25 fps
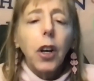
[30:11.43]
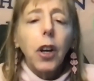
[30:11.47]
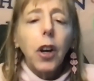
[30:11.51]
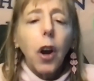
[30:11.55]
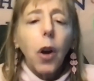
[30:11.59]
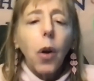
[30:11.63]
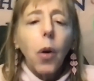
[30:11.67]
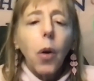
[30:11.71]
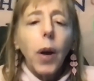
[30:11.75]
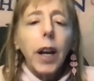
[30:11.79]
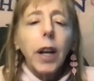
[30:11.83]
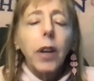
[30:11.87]

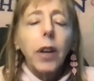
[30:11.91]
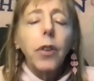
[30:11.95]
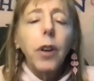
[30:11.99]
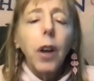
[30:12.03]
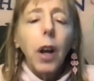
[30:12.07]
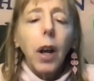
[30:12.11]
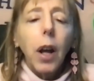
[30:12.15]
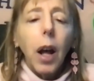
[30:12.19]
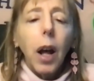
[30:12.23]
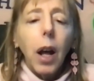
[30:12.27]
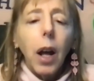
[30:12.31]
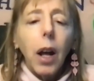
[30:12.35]
going
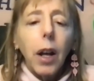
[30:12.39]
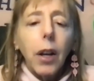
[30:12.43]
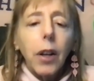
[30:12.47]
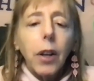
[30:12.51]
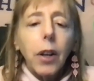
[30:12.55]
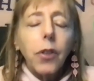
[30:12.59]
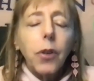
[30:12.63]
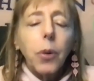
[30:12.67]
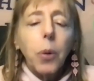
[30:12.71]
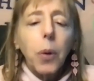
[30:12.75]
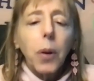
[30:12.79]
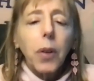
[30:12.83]

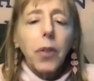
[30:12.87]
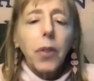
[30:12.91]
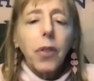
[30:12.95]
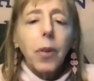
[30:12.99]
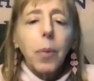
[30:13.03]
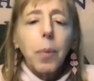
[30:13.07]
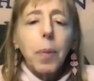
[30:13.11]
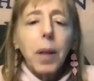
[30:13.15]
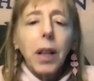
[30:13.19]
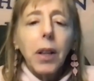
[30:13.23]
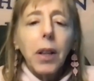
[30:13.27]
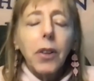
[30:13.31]
towards
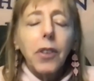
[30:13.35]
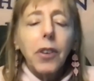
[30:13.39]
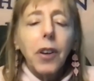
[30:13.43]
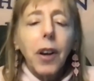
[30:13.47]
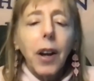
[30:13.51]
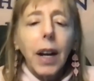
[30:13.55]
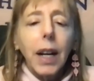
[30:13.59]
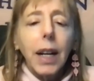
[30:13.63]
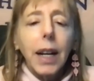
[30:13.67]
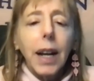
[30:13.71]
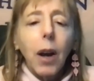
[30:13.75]
the military.